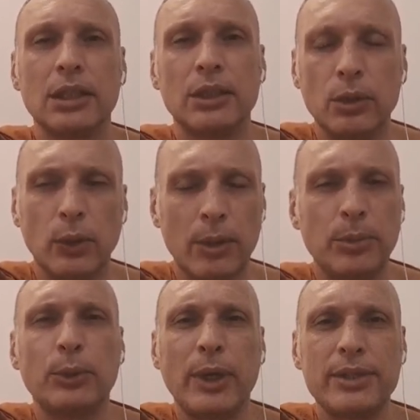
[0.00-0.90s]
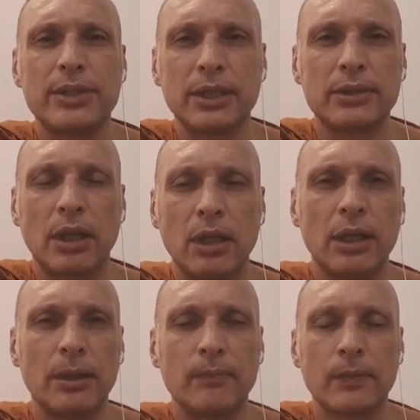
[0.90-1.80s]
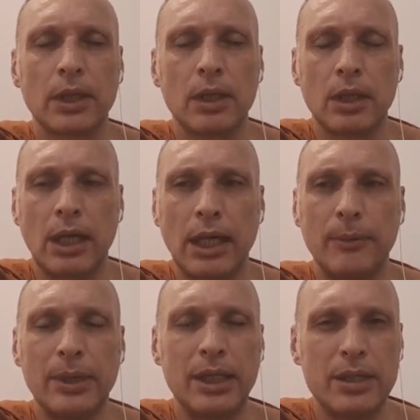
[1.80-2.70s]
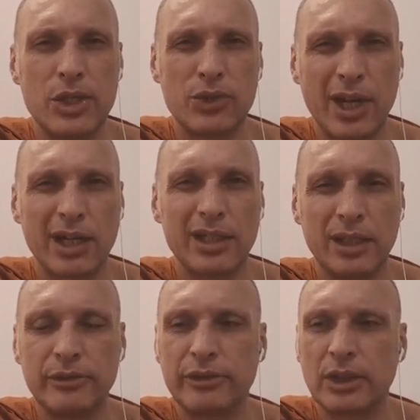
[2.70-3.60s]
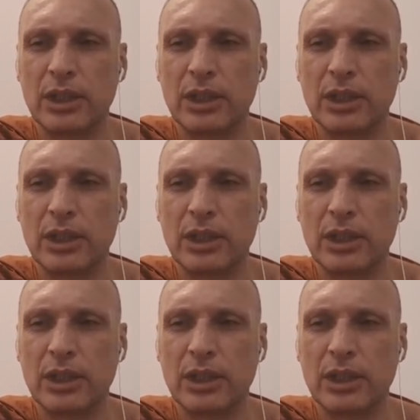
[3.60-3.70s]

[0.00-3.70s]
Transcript: you won't be wasting time in destructive